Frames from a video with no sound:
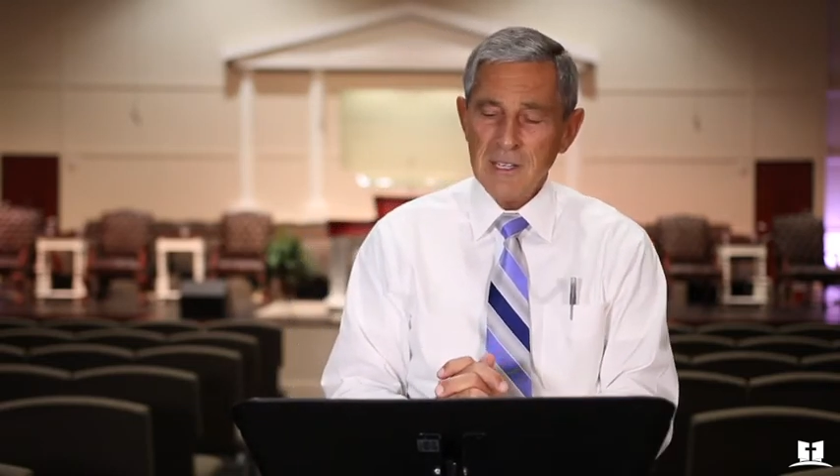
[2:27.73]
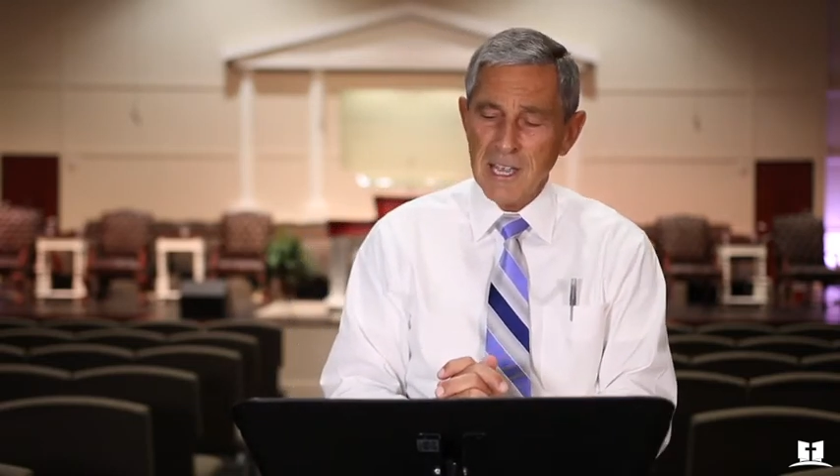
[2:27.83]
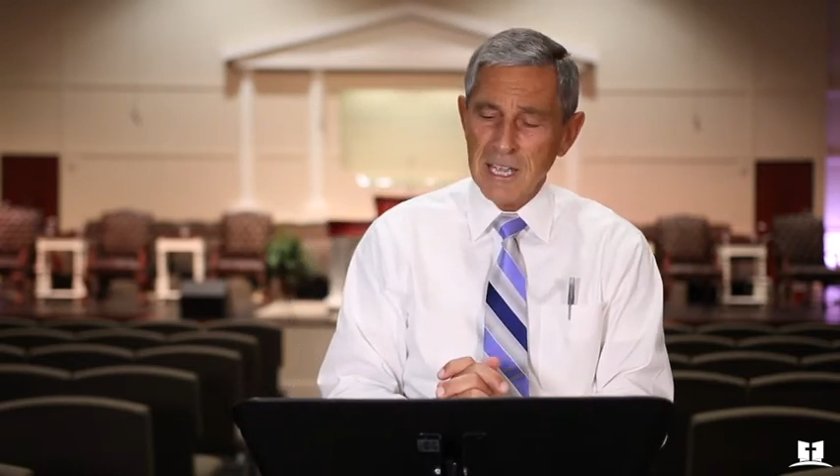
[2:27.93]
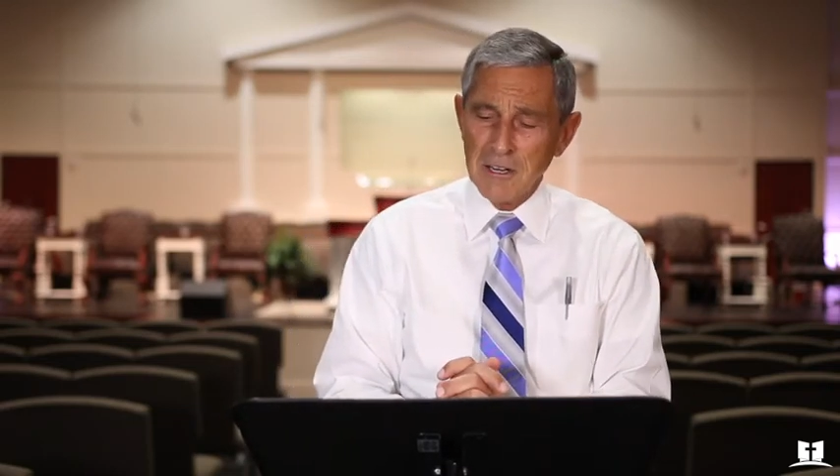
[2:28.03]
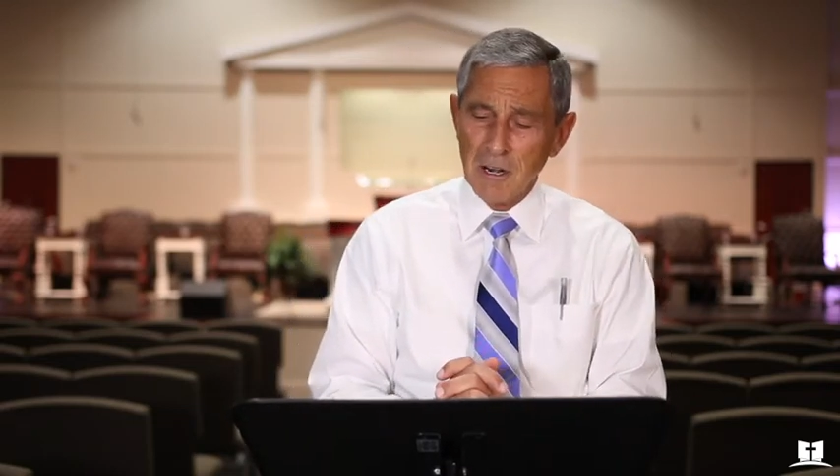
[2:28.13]

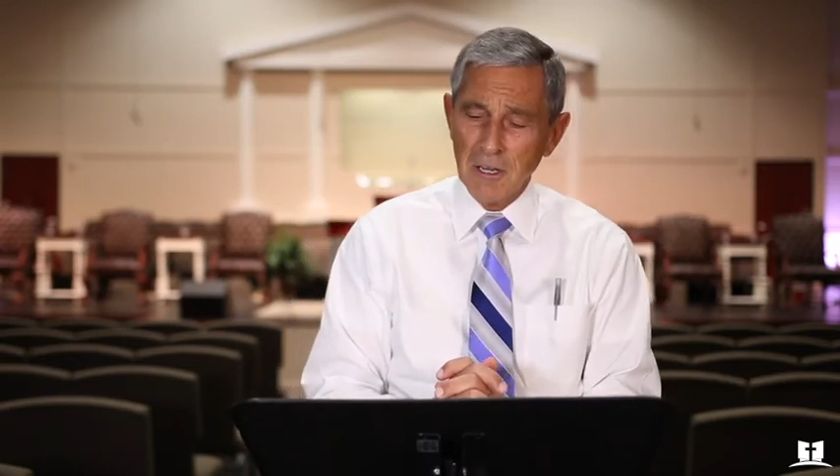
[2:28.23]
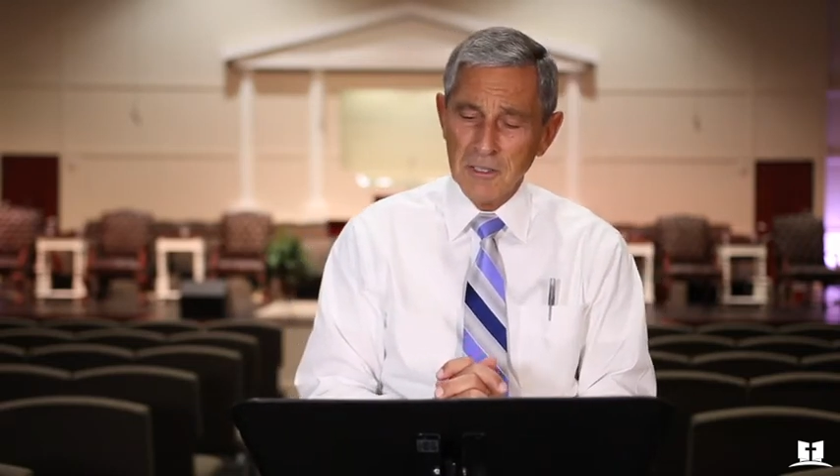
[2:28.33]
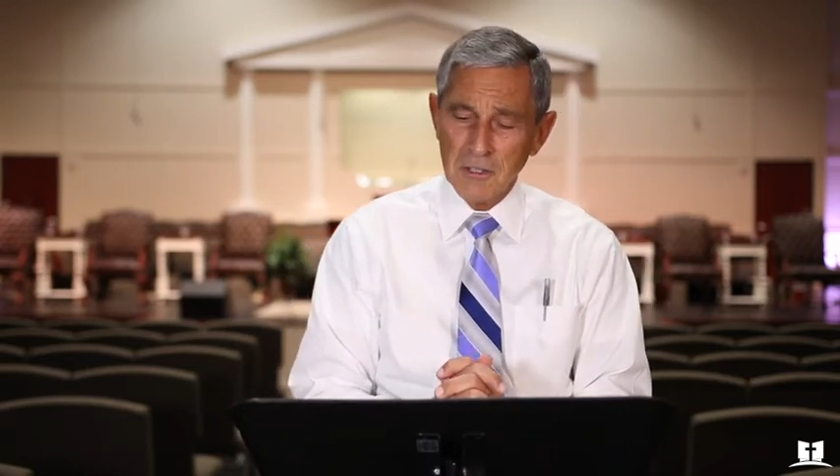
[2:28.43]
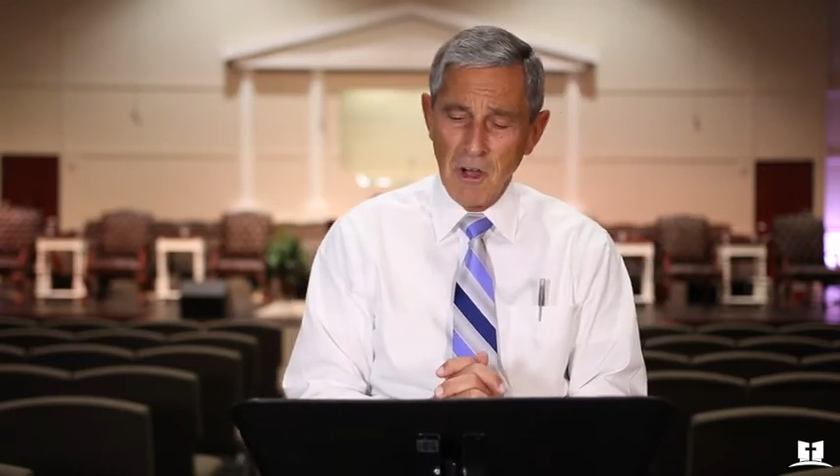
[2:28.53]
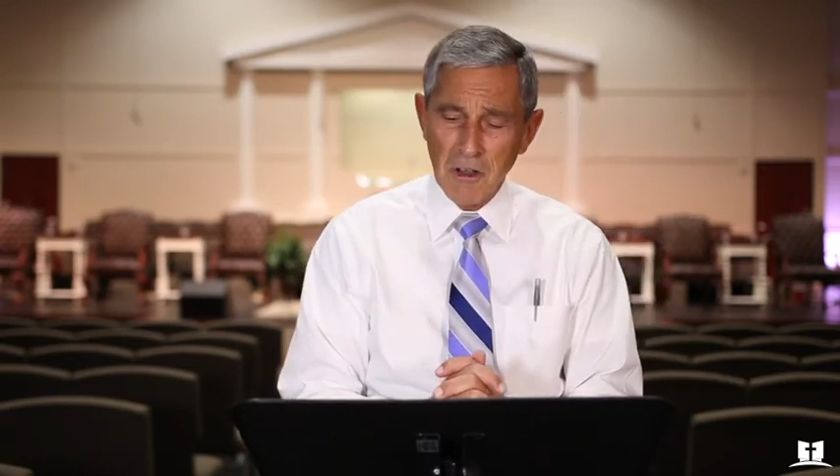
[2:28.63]
and our
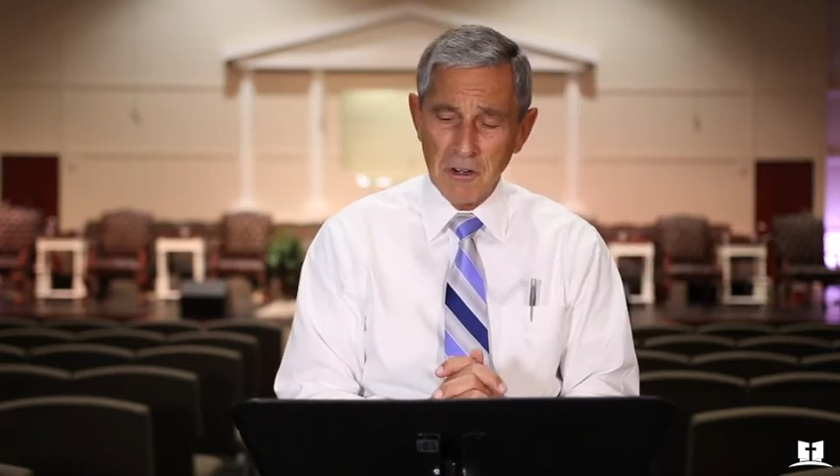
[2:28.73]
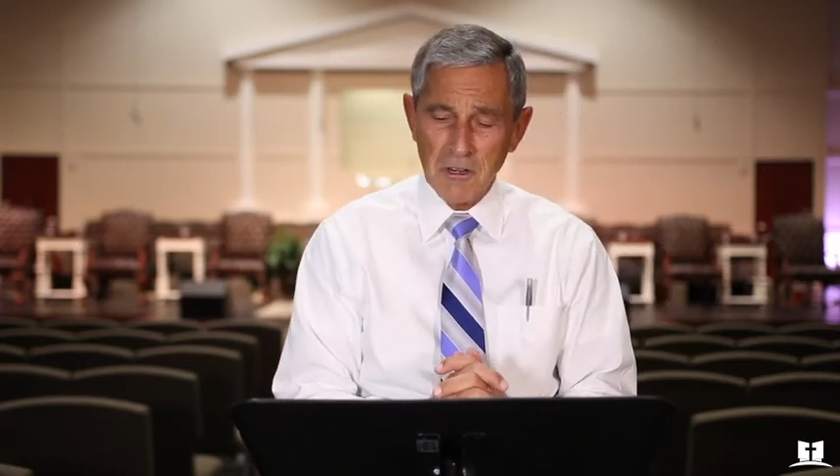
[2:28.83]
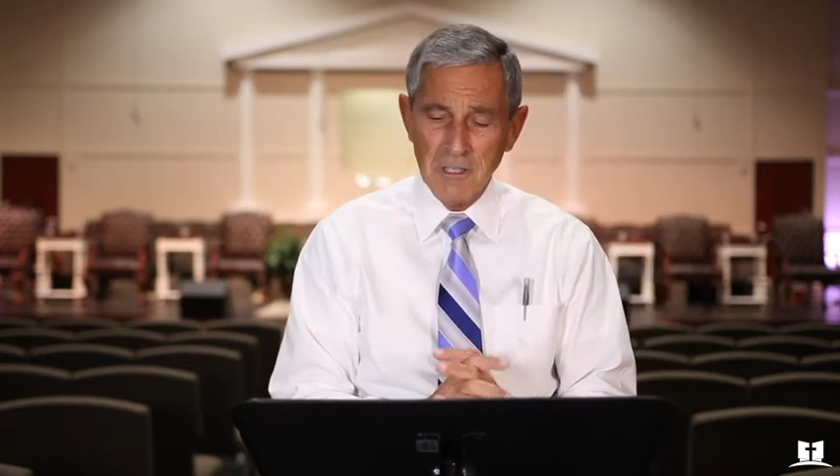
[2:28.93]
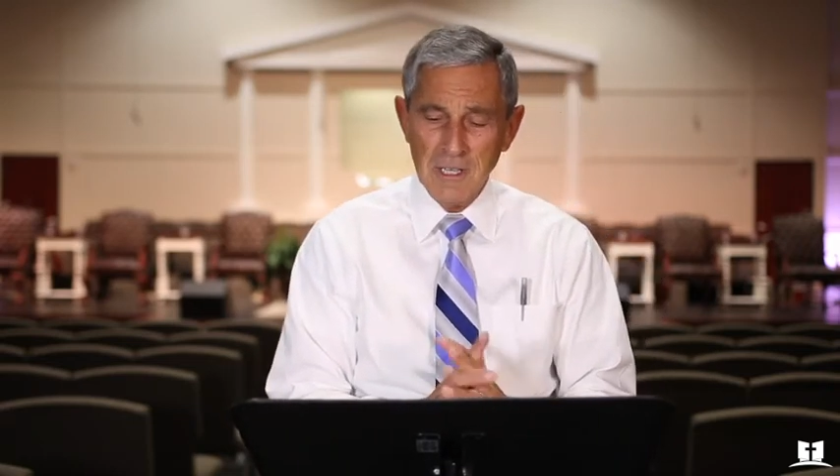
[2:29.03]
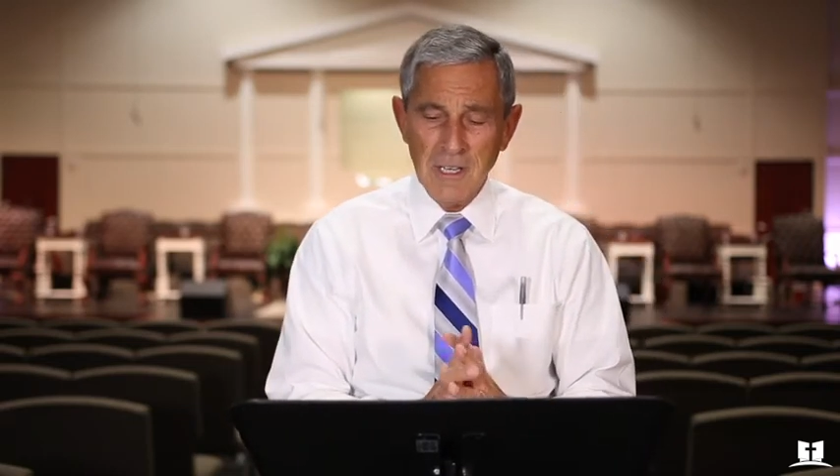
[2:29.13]

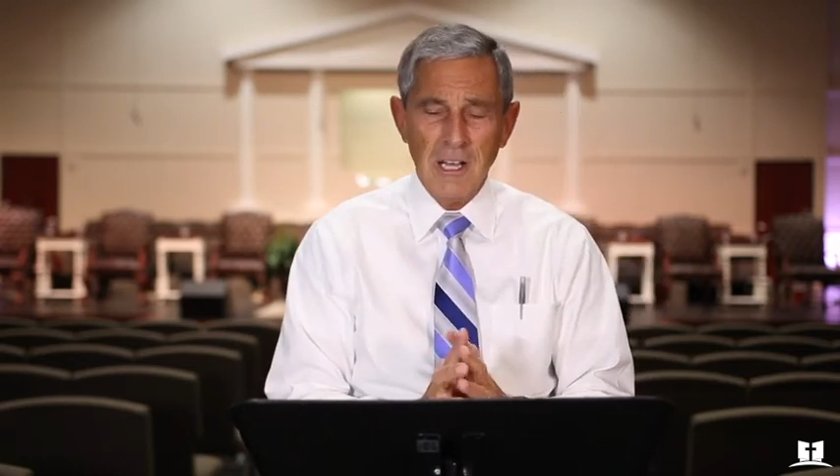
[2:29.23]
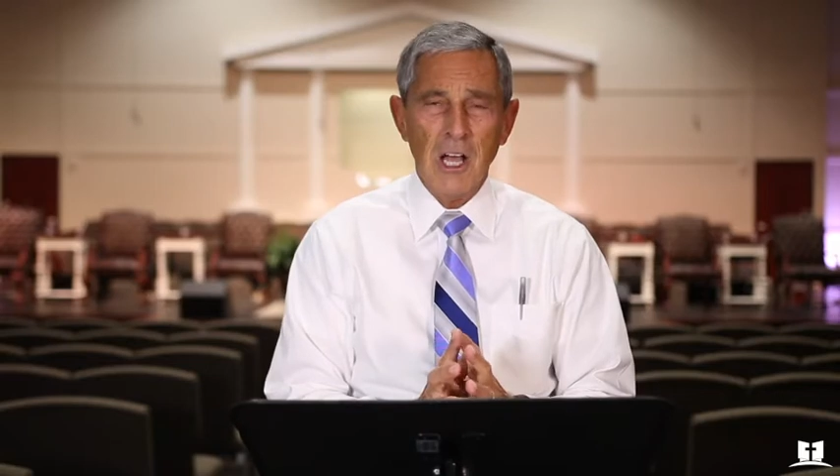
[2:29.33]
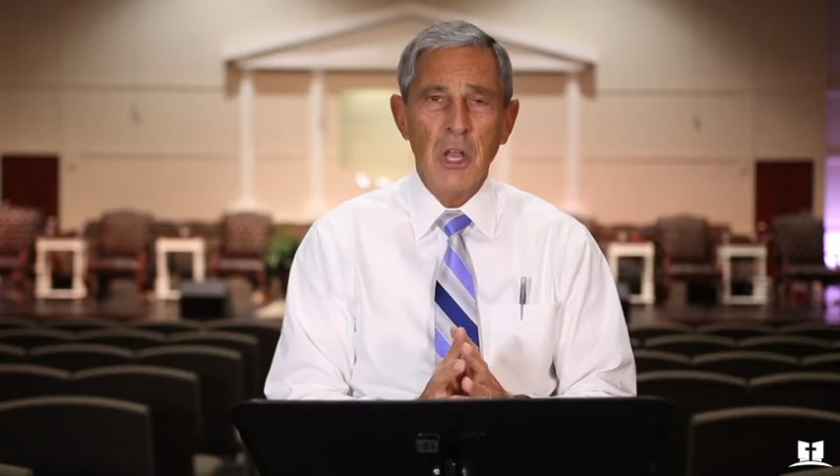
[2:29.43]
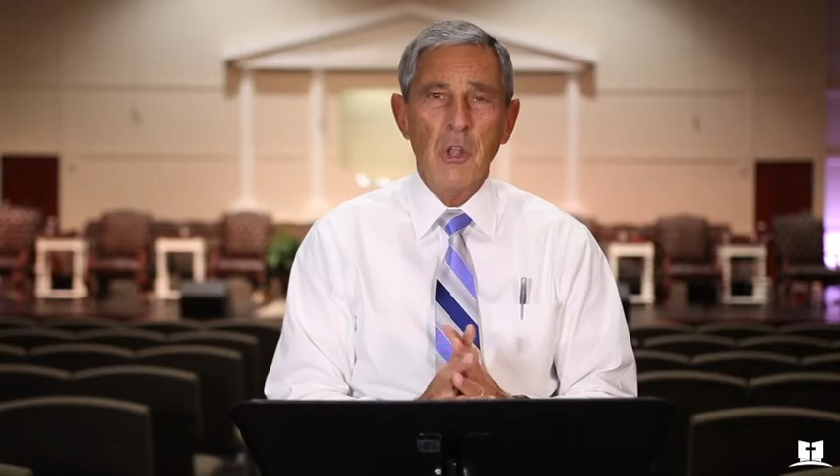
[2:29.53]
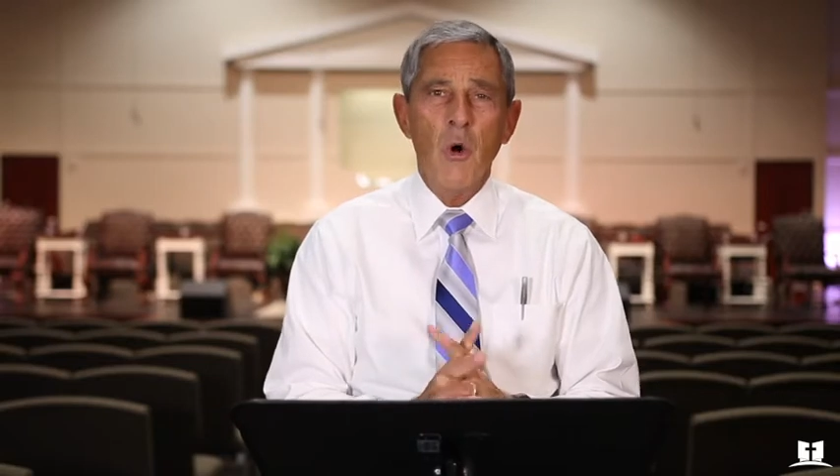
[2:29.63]
daughter,
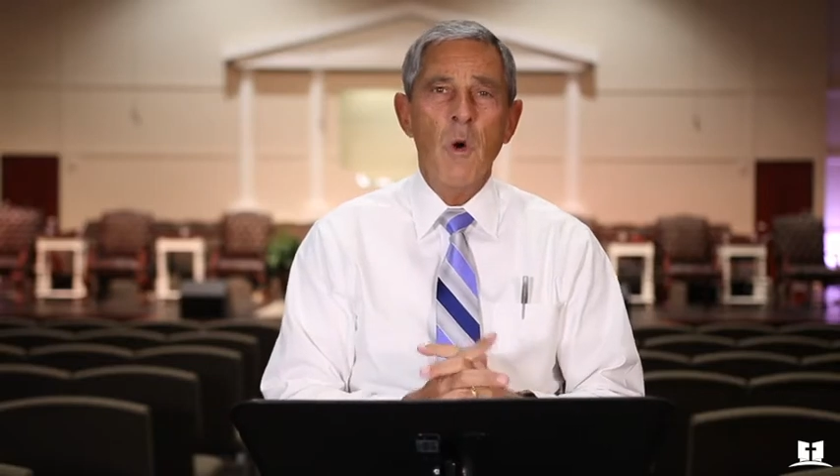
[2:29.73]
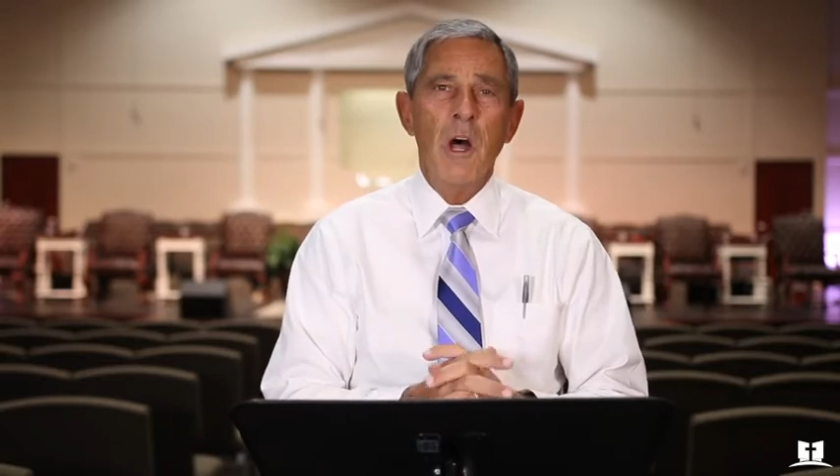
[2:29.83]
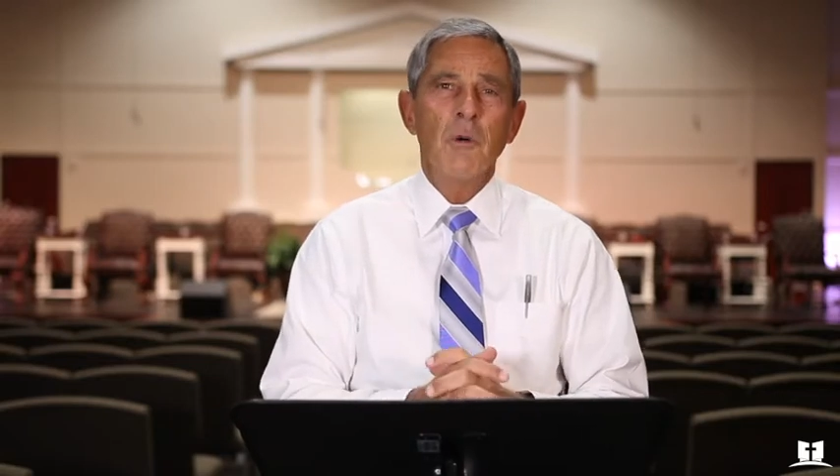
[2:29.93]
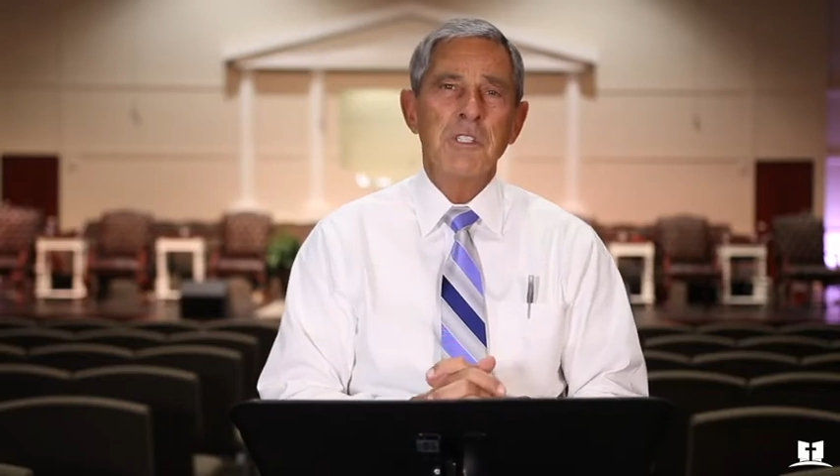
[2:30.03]
Noelle,